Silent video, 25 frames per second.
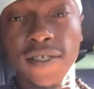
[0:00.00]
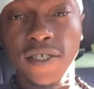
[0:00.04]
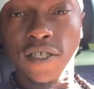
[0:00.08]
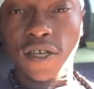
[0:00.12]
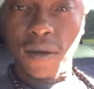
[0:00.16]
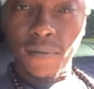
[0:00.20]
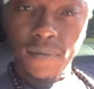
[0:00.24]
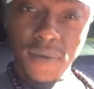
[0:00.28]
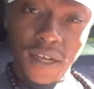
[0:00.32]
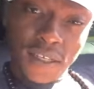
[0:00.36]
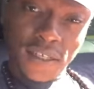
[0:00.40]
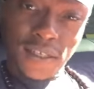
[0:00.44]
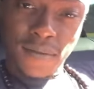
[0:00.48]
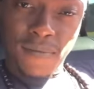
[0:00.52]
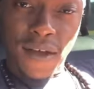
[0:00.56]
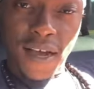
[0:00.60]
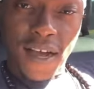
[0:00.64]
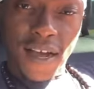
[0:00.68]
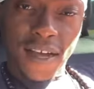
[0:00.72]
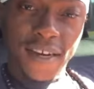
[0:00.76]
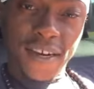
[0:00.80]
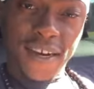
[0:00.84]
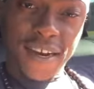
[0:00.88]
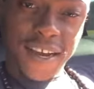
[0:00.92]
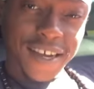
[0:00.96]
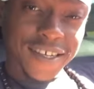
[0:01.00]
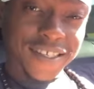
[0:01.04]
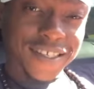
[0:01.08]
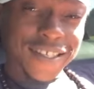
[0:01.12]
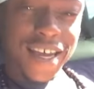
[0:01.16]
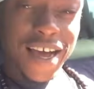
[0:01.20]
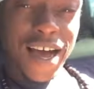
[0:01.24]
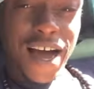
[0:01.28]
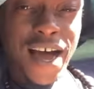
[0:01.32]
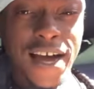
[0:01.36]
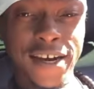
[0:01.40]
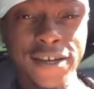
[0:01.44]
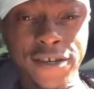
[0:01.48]
up this morning and say
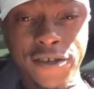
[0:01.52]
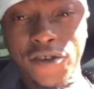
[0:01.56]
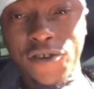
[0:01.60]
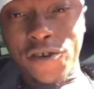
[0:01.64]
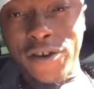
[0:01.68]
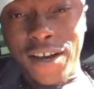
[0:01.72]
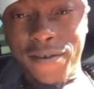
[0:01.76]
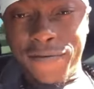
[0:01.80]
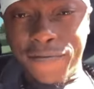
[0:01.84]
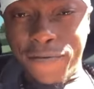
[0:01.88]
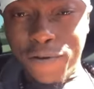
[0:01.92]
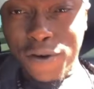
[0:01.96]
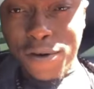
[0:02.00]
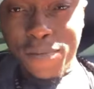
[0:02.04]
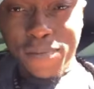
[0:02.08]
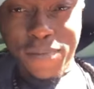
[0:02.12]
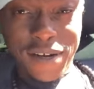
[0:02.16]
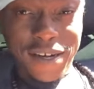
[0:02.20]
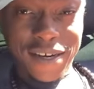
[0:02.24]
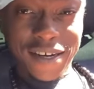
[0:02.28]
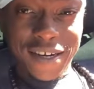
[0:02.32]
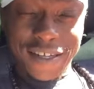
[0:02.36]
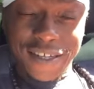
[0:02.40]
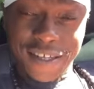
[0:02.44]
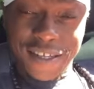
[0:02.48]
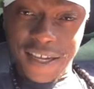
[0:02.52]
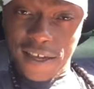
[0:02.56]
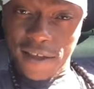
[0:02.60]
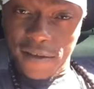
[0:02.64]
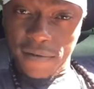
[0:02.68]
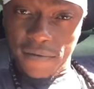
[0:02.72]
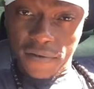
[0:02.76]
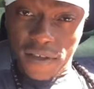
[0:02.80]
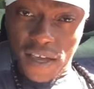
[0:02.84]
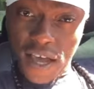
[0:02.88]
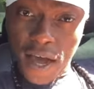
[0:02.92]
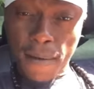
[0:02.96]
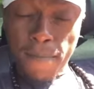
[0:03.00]
ungrateful on the
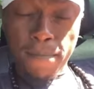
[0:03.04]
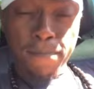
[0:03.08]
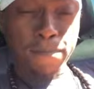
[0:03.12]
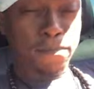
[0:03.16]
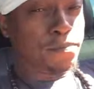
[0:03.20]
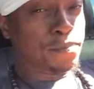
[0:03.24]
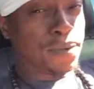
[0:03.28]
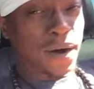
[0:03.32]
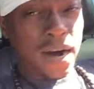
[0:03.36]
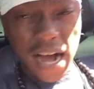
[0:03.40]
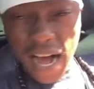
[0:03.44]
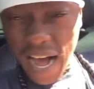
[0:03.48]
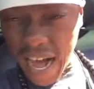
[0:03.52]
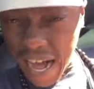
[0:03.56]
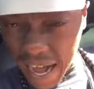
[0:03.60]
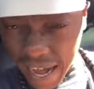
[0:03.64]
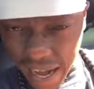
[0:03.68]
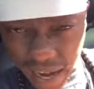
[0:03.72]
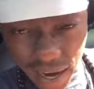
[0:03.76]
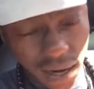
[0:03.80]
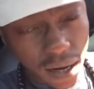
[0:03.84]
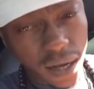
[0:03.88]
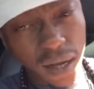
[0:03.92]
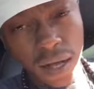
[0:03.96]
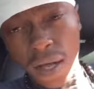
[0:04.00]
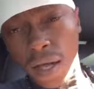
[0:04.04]
TV, a ball!